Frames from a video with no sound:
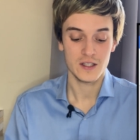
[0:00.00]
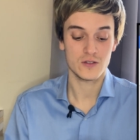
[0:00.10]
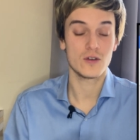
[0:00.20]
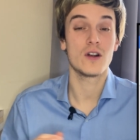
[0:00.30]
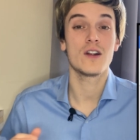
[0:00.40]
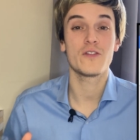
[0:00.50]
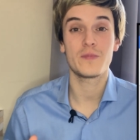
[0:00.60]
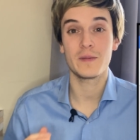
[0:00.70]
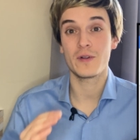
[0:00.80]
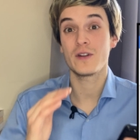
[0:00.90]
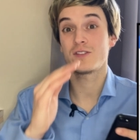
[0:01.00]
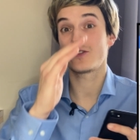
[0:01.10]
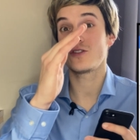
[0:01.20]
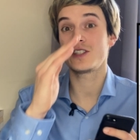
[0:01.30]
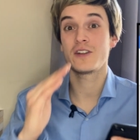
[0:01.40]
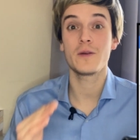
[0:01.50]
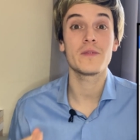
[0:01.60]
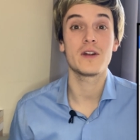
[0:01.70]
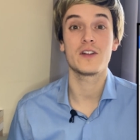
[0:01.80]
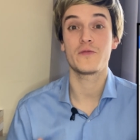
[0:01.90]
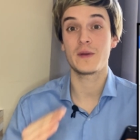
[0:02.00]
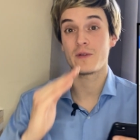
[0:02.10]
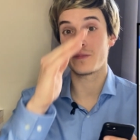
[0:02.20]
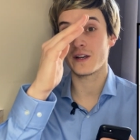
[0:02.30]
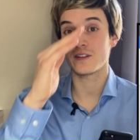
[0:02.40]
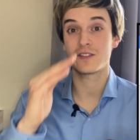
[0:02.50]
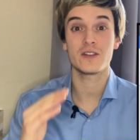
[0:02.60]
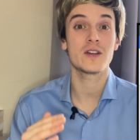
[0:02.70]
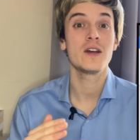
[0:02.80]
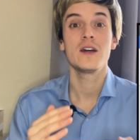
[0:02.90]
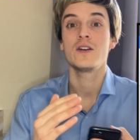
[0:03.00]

So a lot of people search it up, a lot of people buy the stock,